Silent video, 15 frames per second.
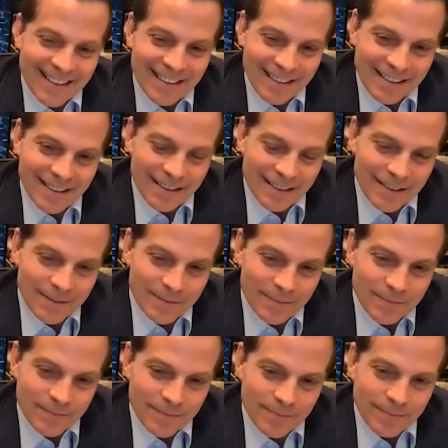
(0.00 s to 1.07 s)

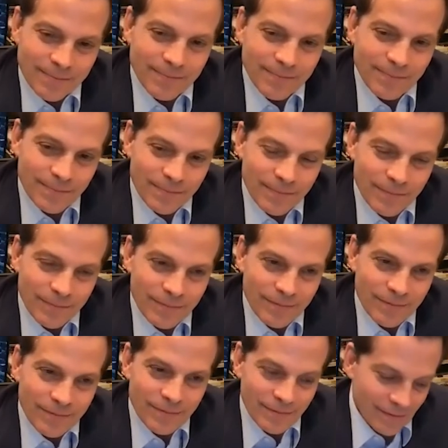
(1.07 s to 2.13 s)

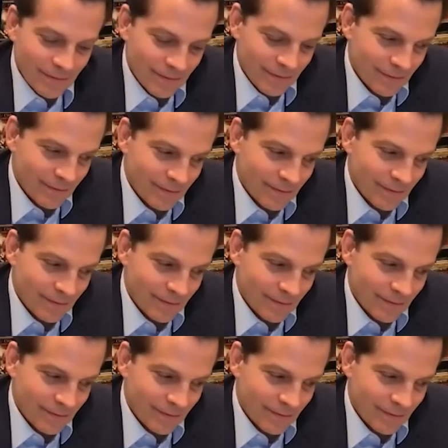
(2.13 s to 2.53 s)
The person shown says nothing.